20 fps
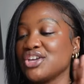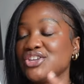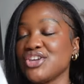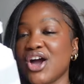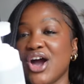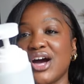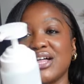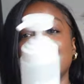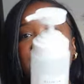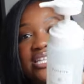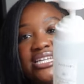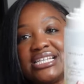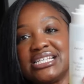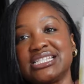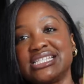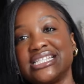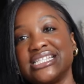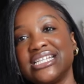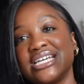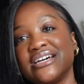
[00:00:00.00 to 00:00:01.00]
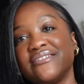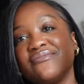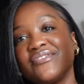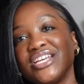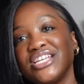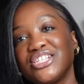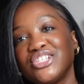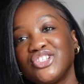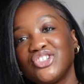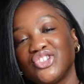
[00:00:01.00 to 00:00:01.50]
Y'all, this stuff
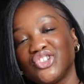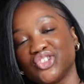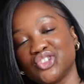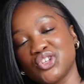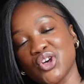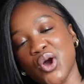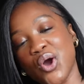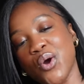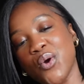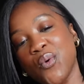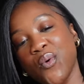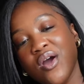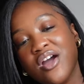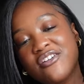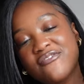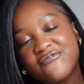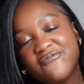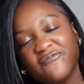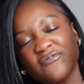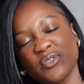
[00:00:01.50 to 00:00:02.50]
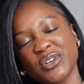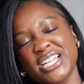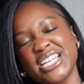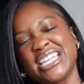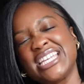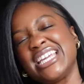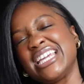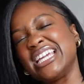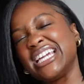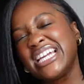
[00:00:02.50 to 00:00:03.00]
is so
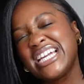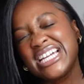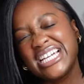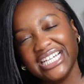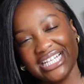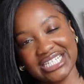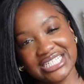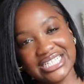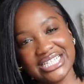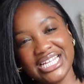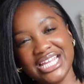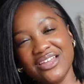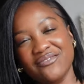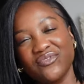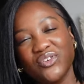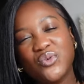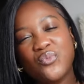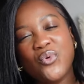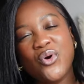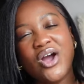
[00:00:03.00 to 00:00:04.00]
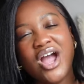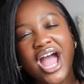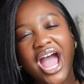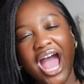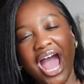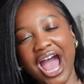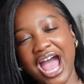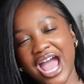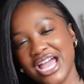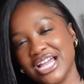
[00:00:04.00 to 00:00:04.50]
freaking good if you want
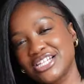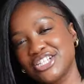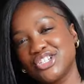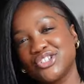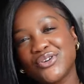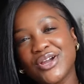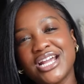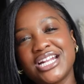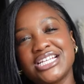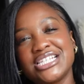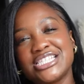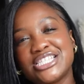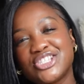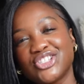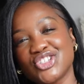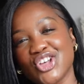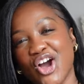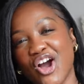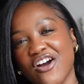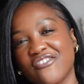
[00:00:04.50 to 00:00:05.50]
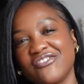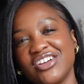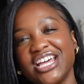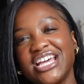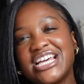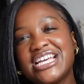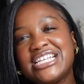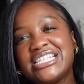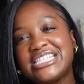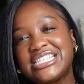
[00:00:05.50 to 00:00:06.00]
hydrated, soft
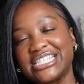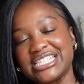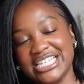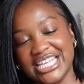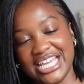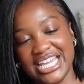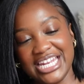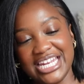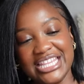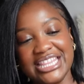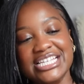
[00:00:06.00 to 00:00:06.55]
skin.